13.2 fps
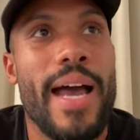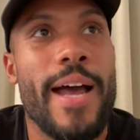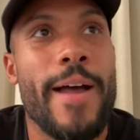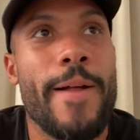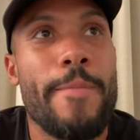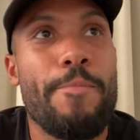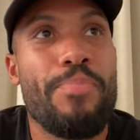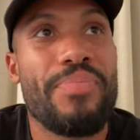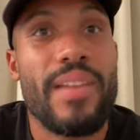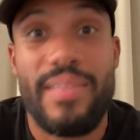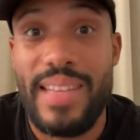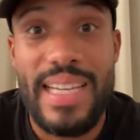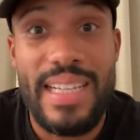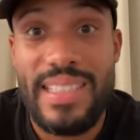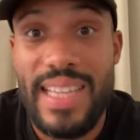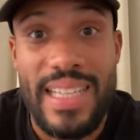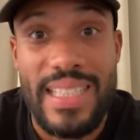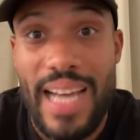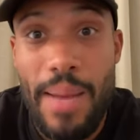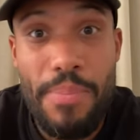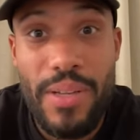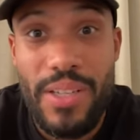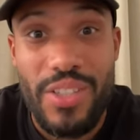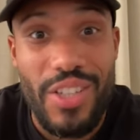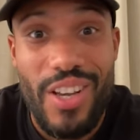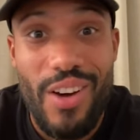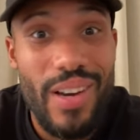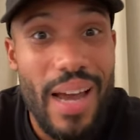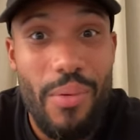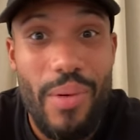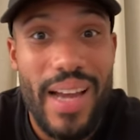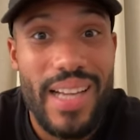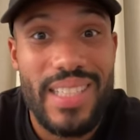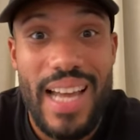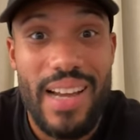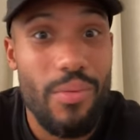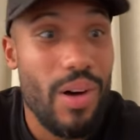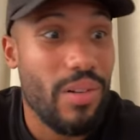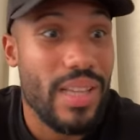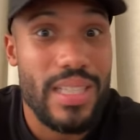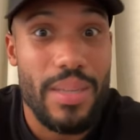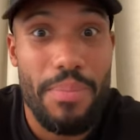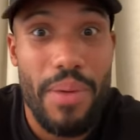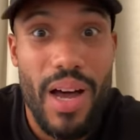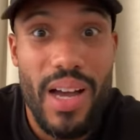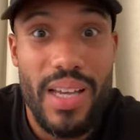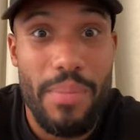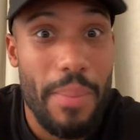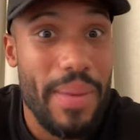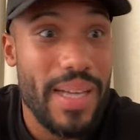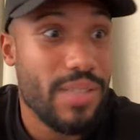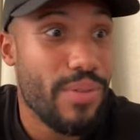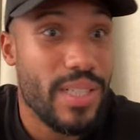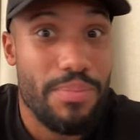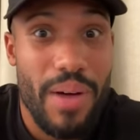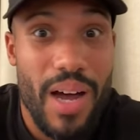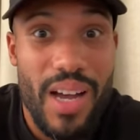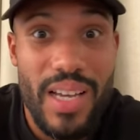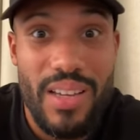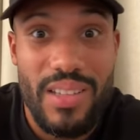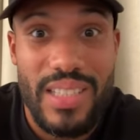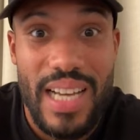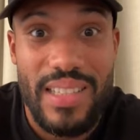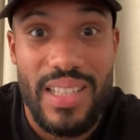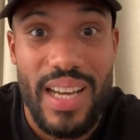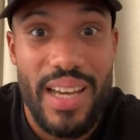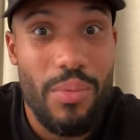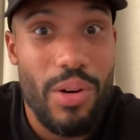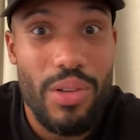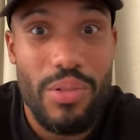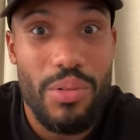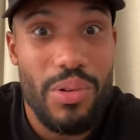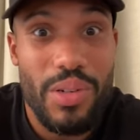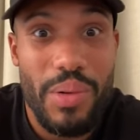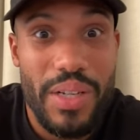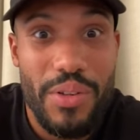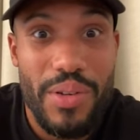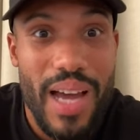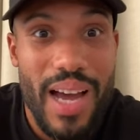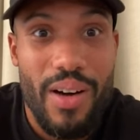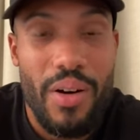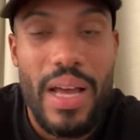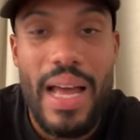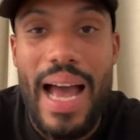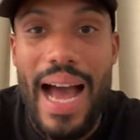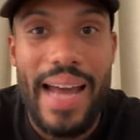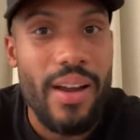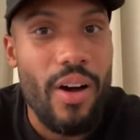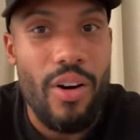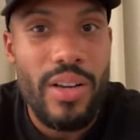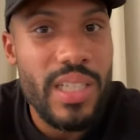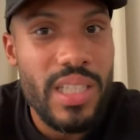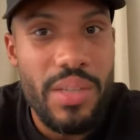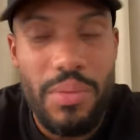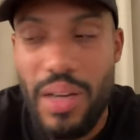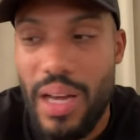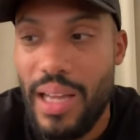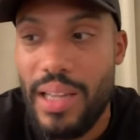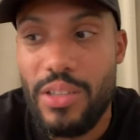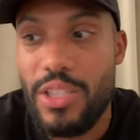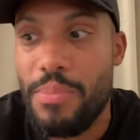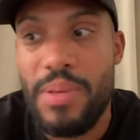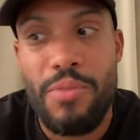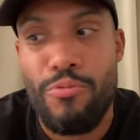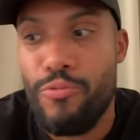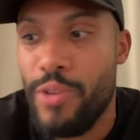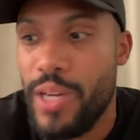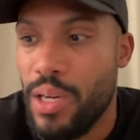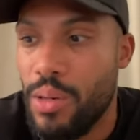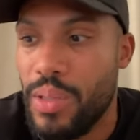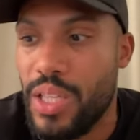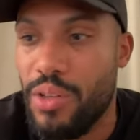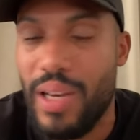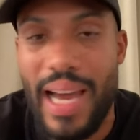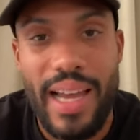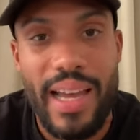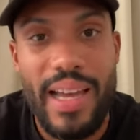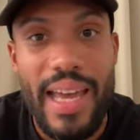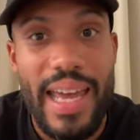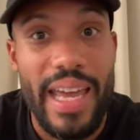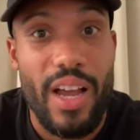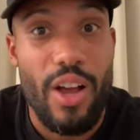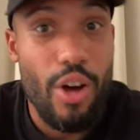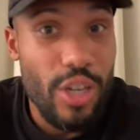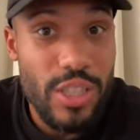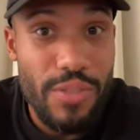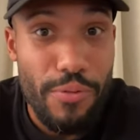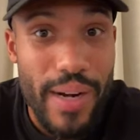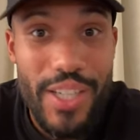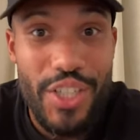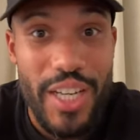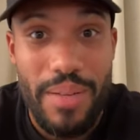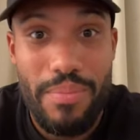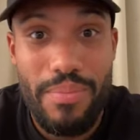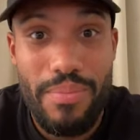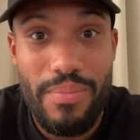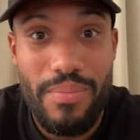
where these things happened, you know, like where it's like, well, there's a party, my best friend's party on Saturday. What do I do now? And honestly, and to be real with you, like it cost friendship.